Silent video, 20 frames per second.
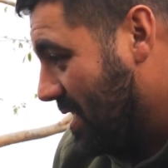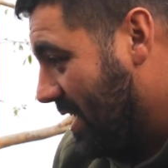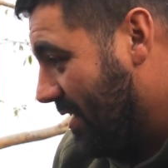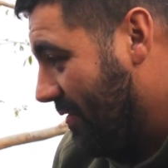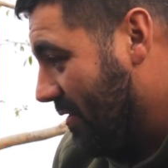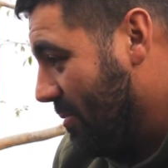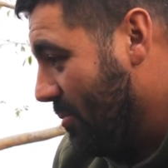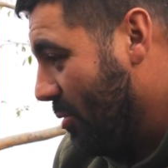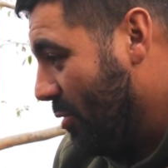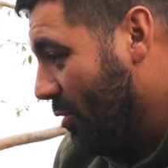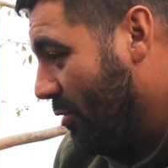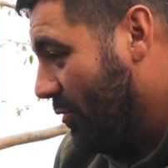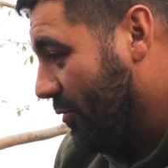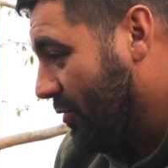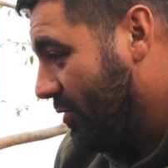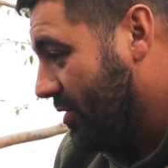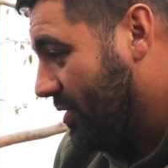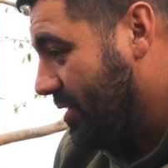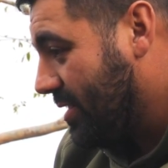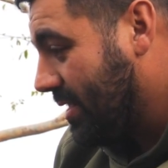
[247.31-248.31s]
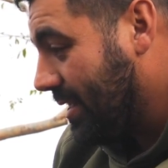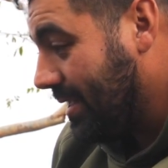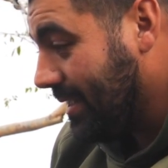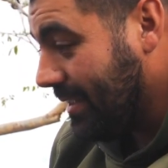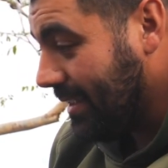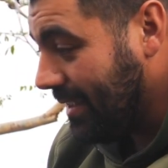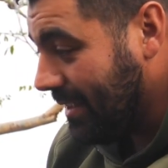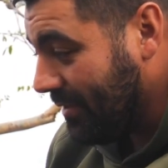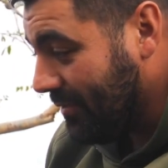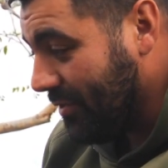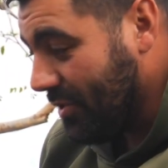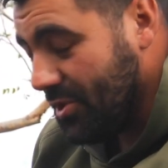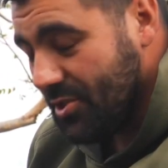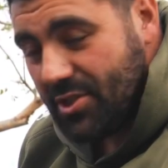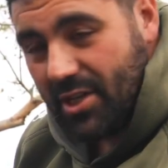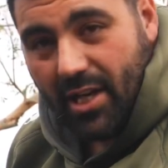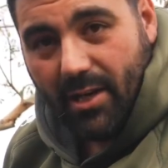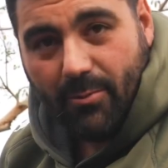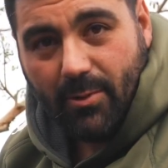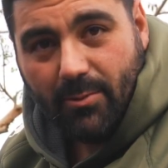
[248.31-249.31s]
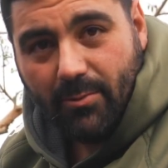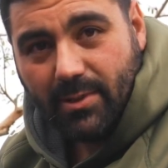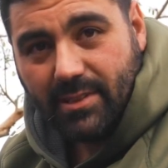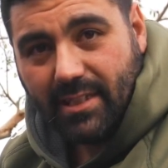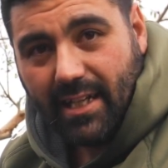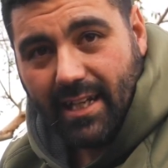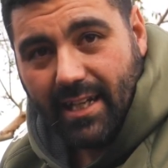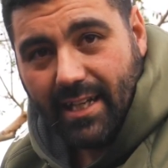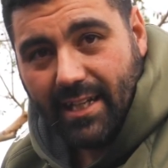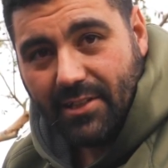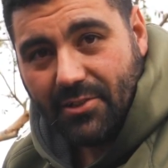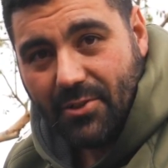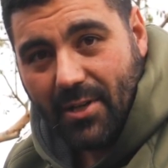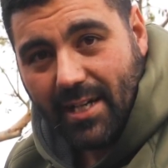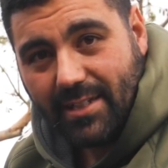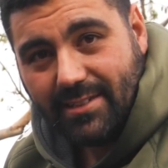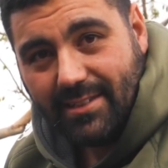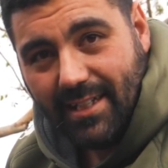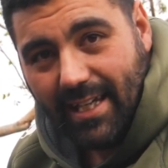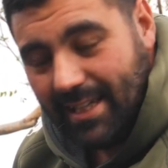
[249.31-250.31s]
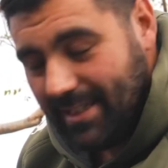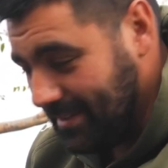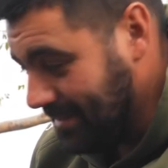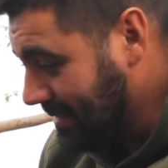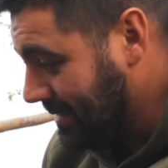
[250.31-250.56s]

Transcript: if it moves in the future when we start hitting tracks and that.